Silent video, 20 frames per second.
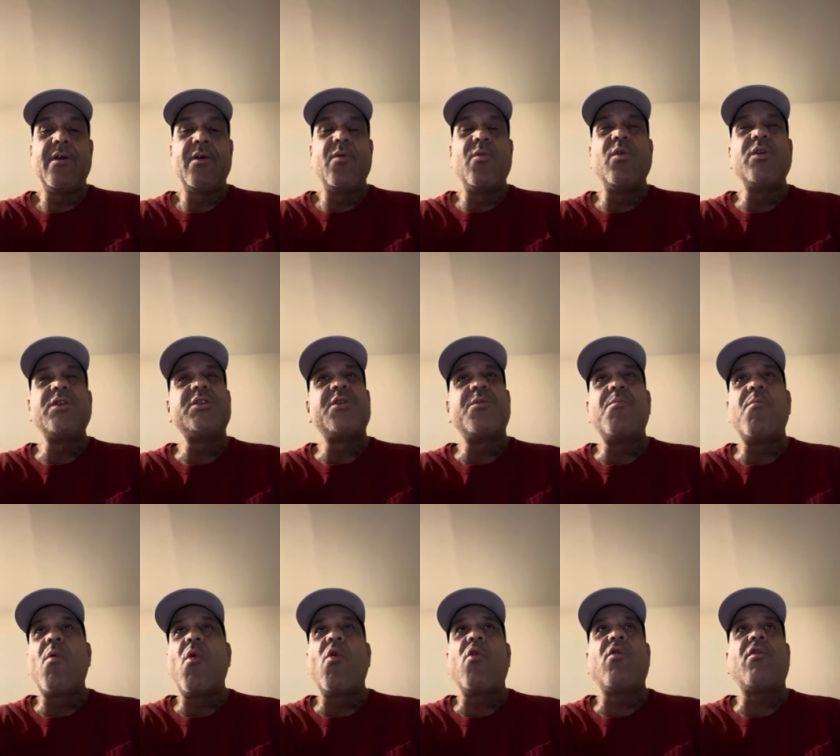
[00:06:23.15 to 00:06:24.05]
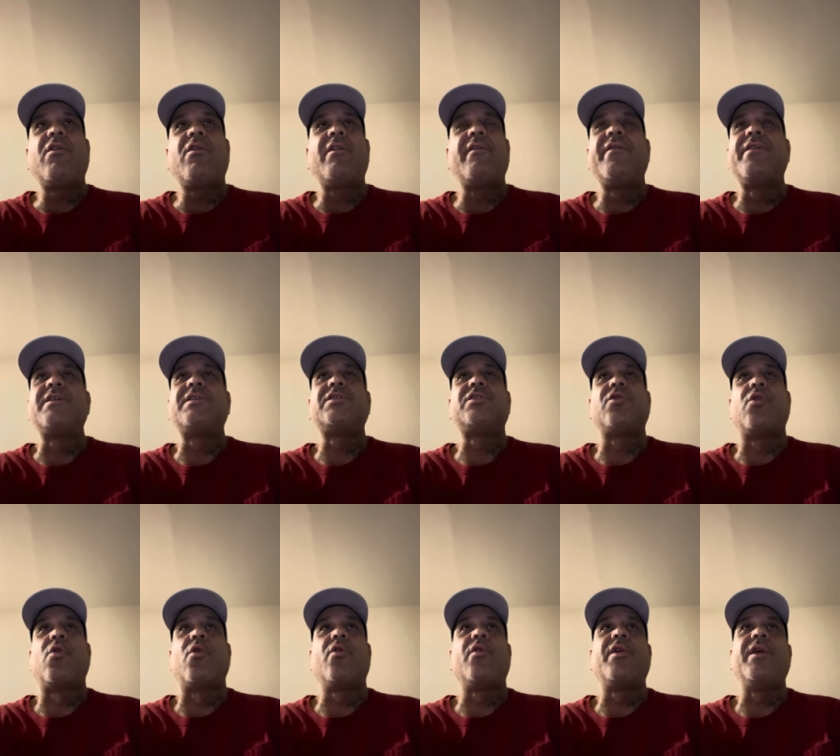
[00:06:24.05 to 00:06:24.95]
What's the moral of the
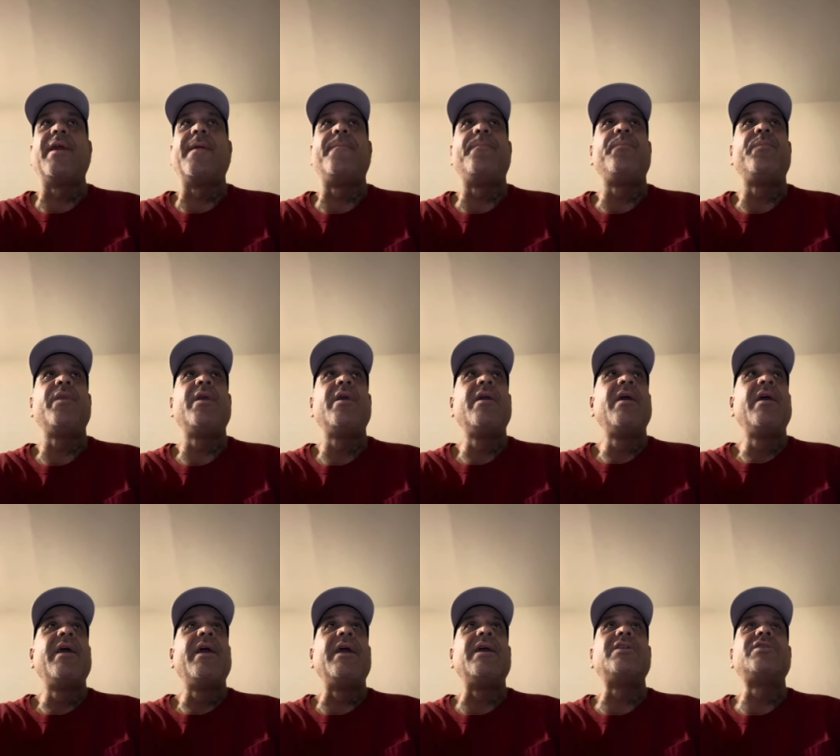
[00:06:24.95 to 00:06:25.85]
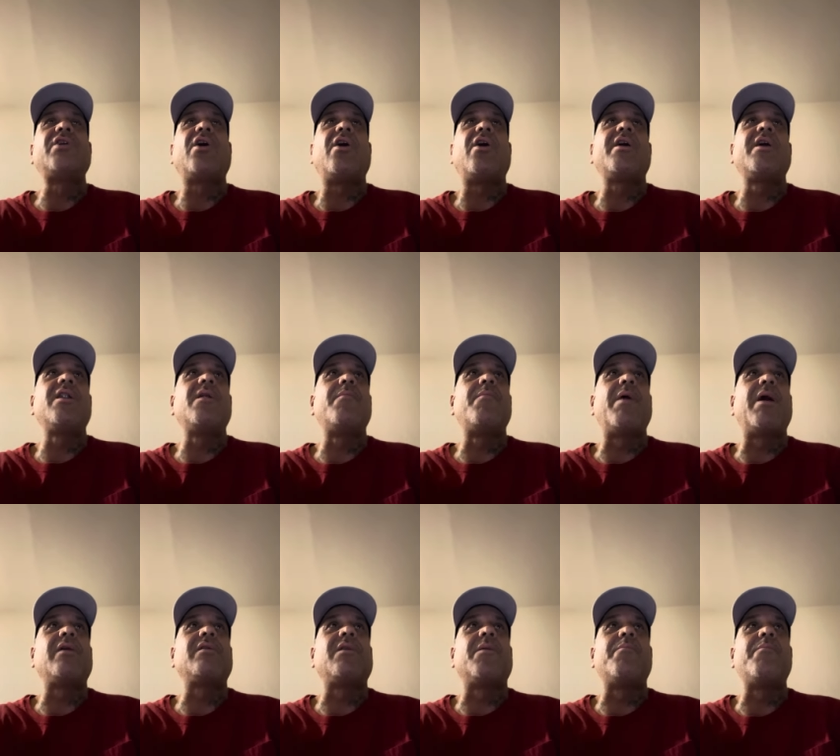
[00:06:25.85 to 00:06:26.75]
story in talking
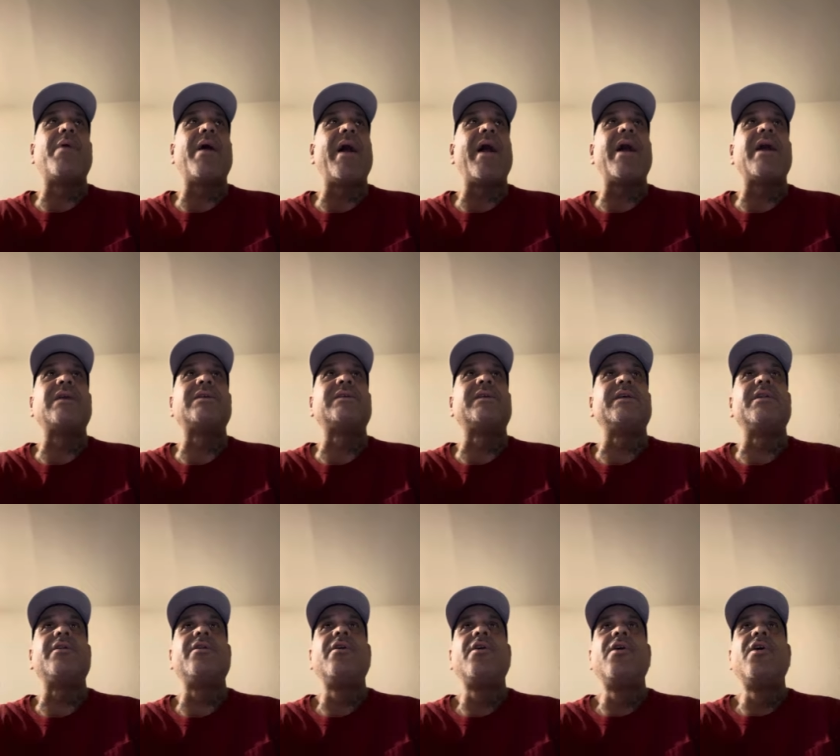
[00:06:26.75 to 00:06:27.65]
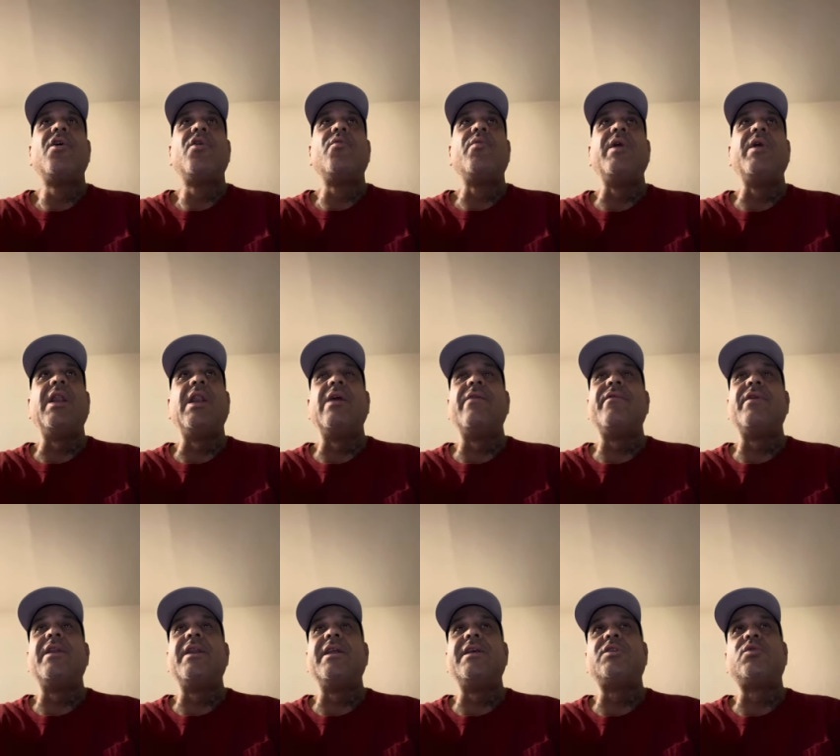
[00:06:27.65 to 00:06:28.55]
about the past and
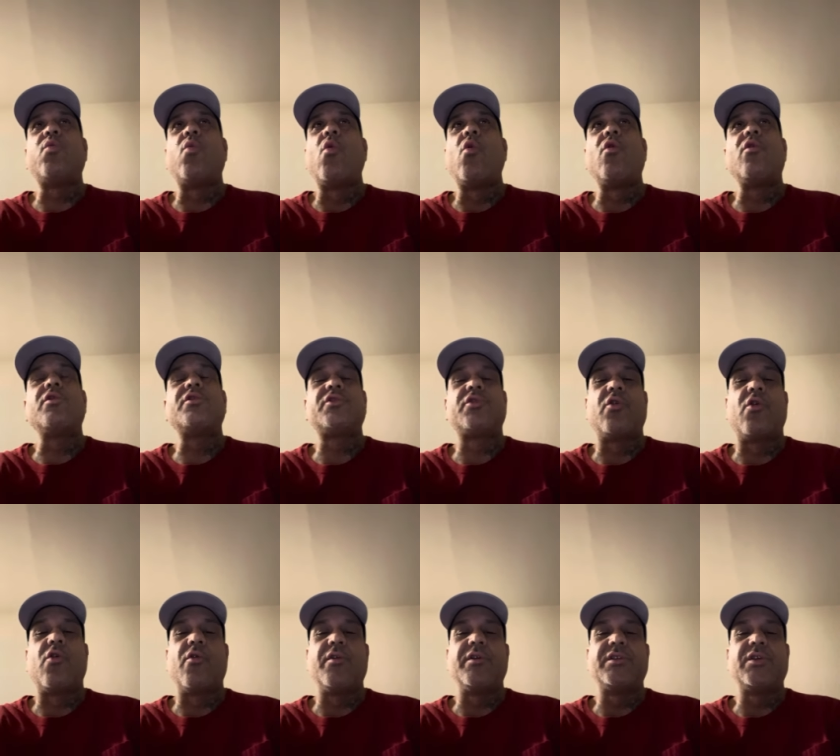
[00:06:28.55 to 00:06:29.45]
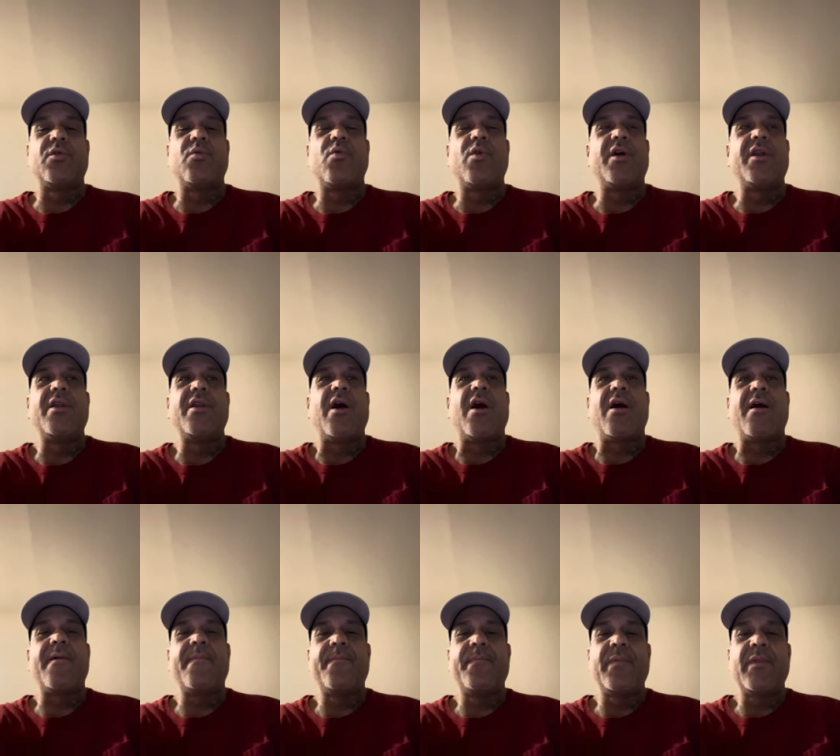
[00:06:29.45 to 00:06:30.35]
reliving these war stories or whatnot?